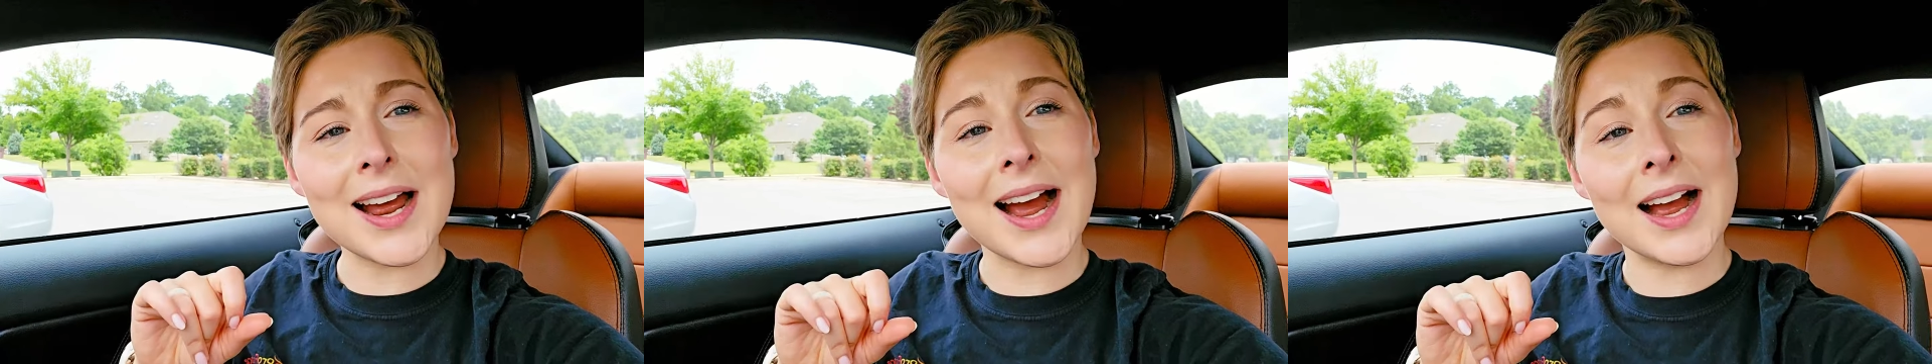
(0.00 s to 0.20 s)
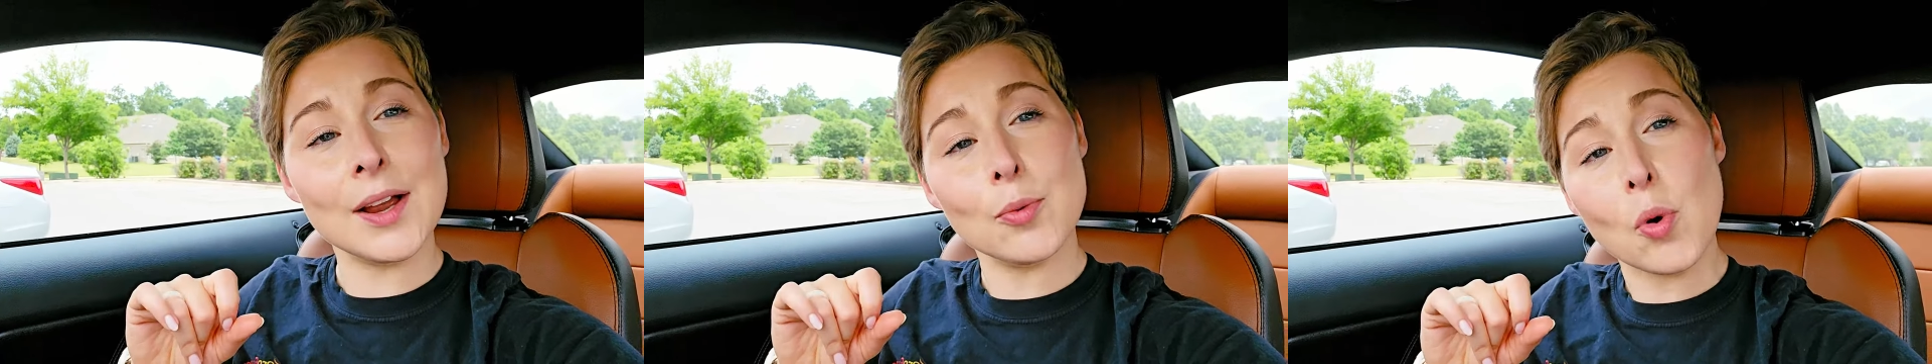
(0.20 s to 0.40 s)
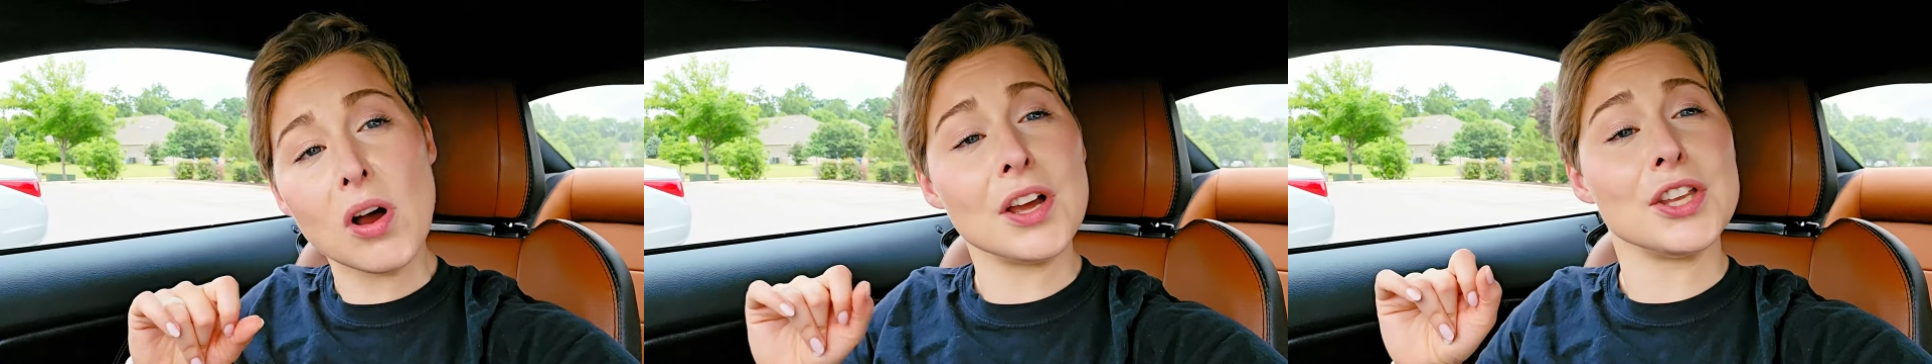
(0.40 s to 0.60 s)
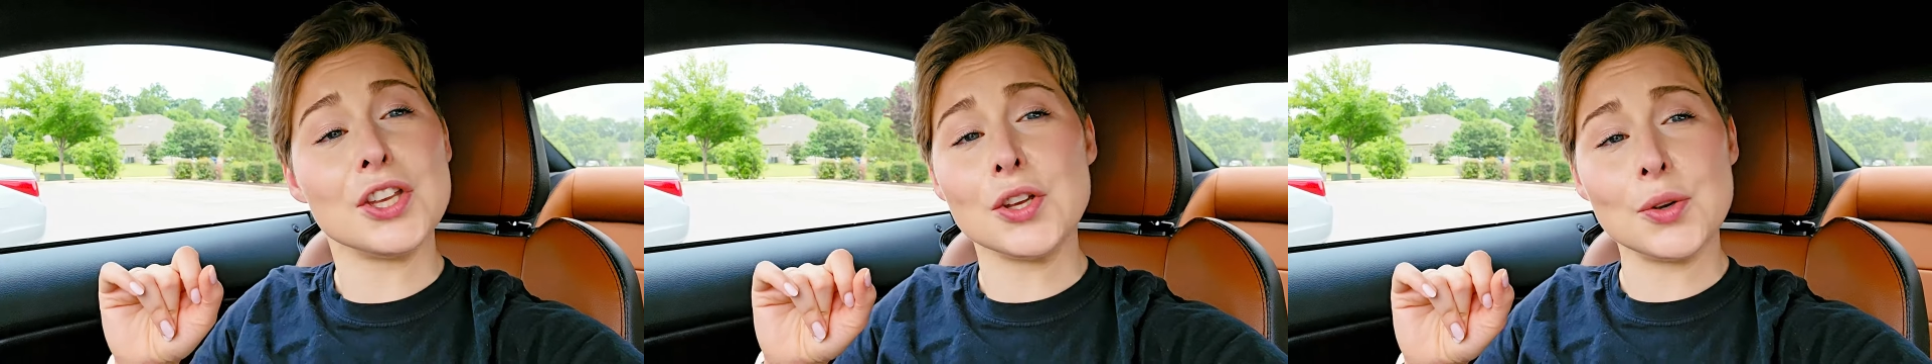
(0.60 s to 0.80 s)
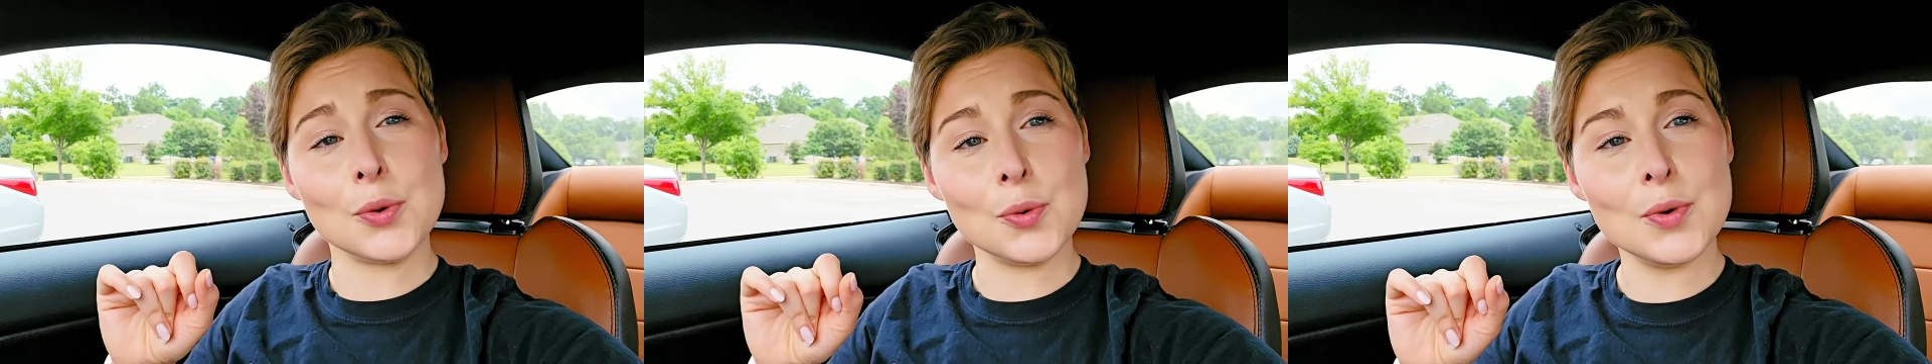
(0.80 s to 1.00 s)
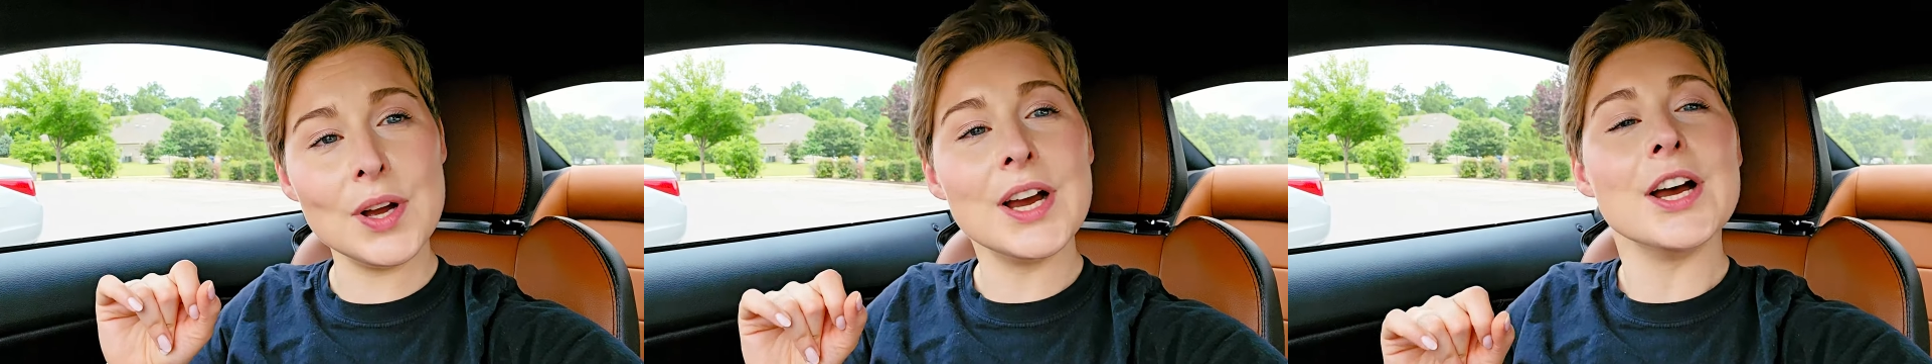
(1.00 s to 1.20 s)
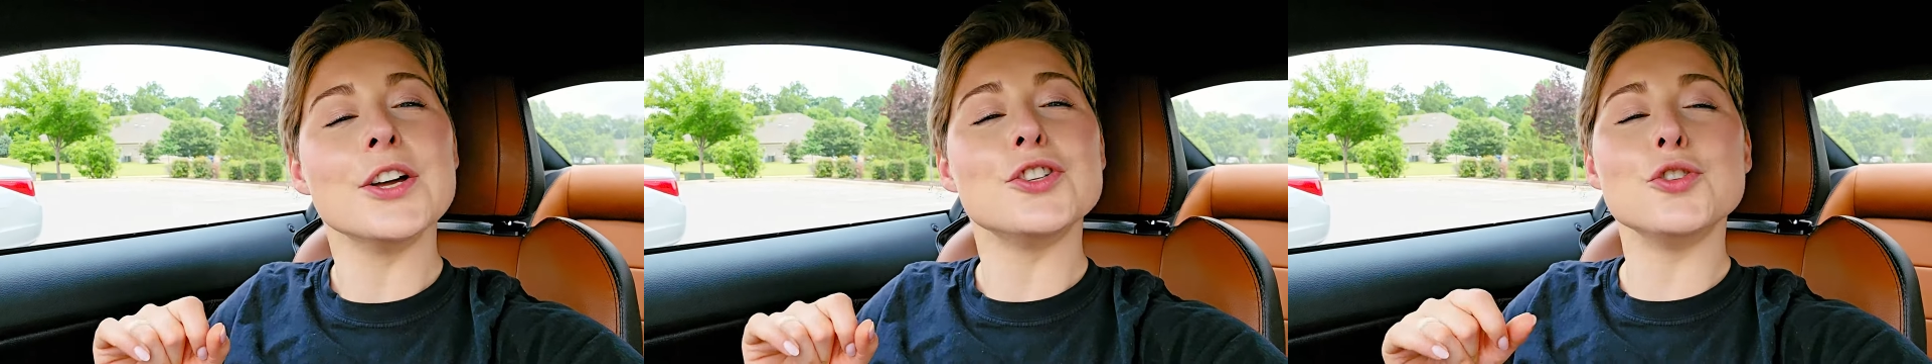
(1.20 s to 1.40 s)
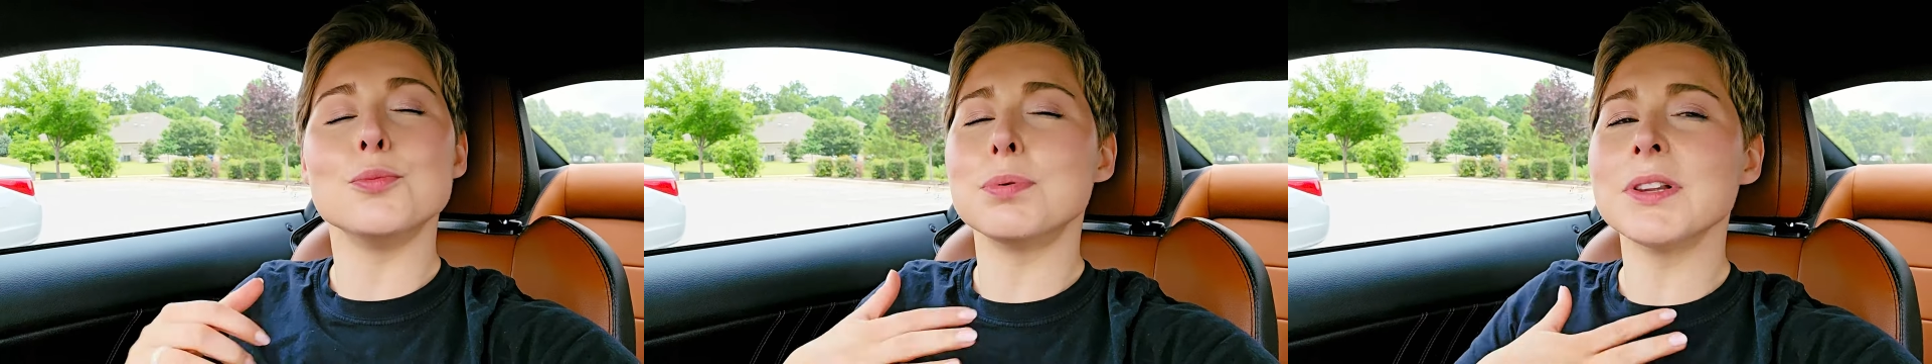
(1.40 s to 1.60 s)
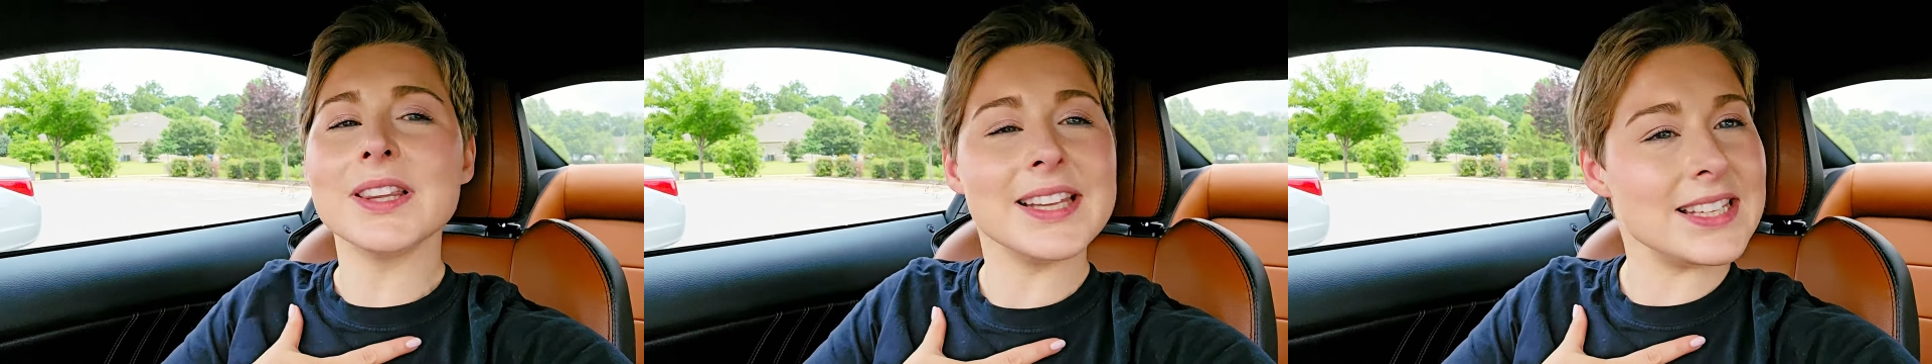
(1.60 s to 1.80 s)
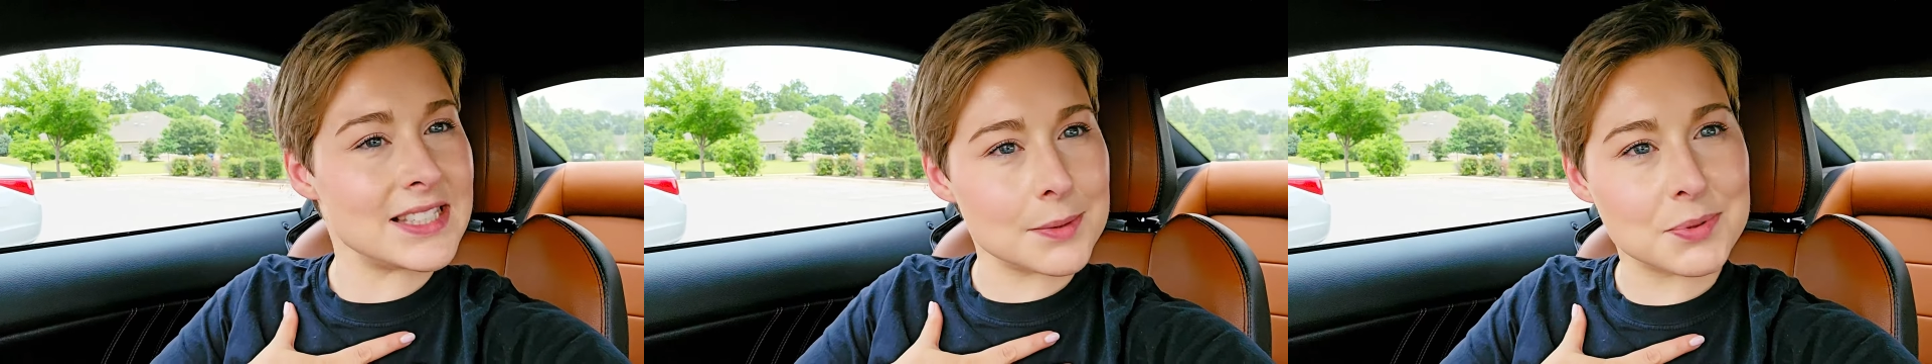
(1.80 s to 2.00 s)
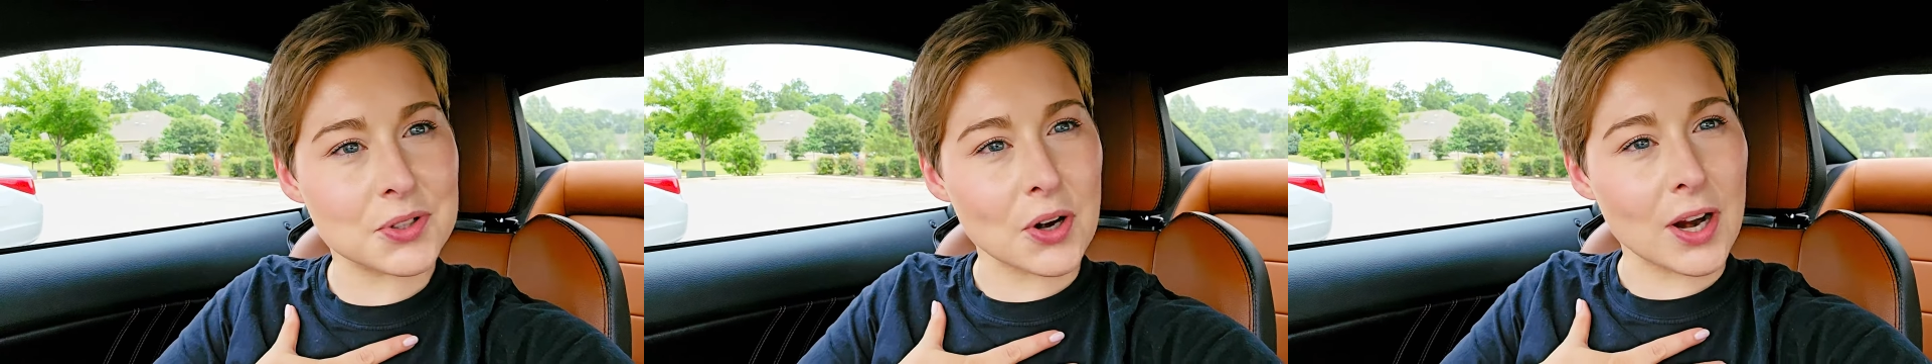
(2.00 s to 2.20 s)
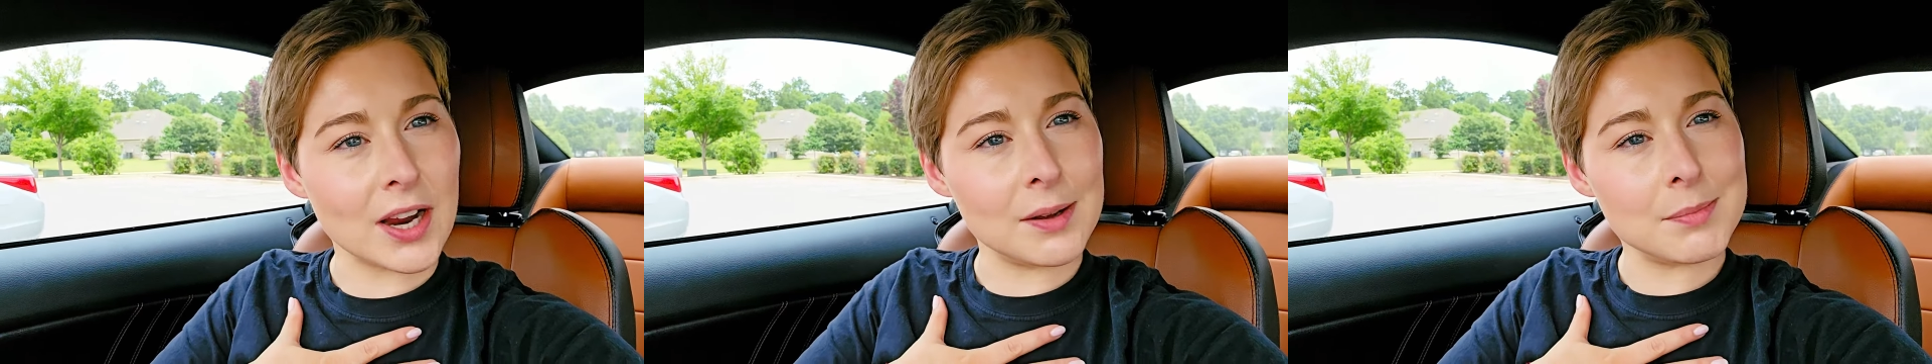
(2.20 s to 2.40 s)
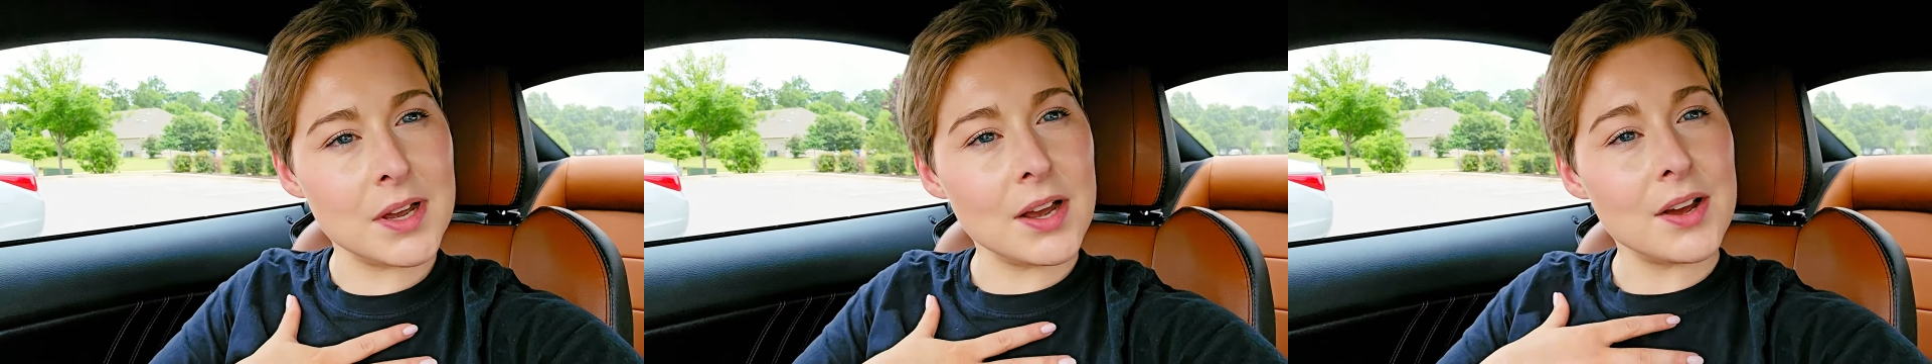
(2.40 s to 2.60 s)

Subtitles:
I want you to please subscribe